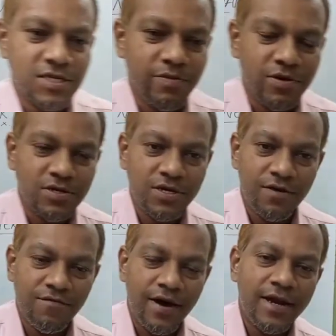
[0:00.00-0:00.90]
about
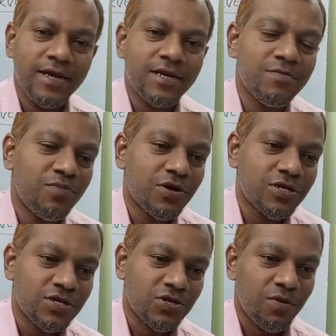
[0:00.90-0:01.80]
very
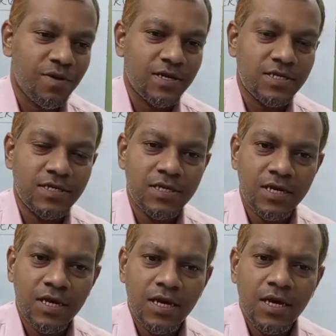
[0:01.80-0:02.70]
important topics.
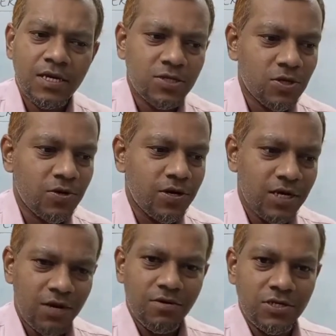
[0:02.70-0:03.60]
So in
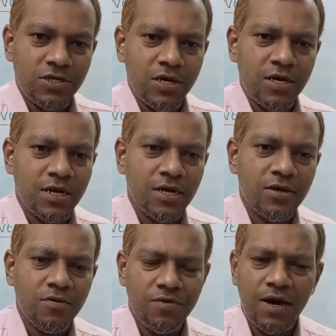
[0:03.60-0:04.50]
our journey
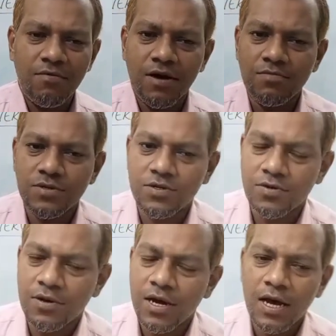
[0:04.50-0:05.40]
we have come to
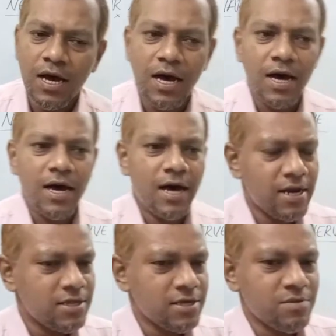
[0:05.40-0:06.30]

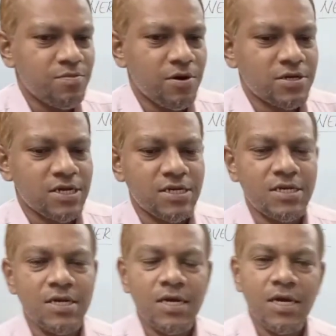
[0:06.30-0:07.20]
another important
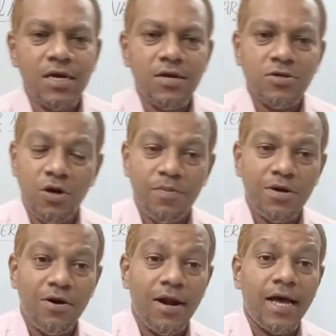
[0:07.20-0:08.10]
topic
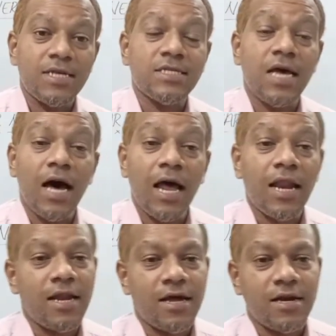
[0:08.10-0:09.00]
called as
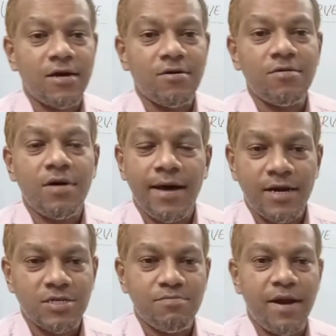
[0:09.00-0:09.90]
ulnar nerve and
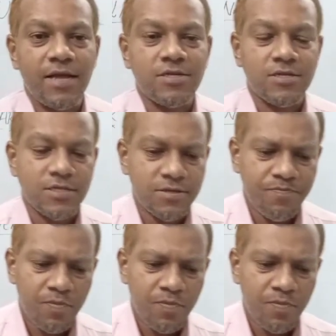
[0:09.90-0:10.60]
its branches.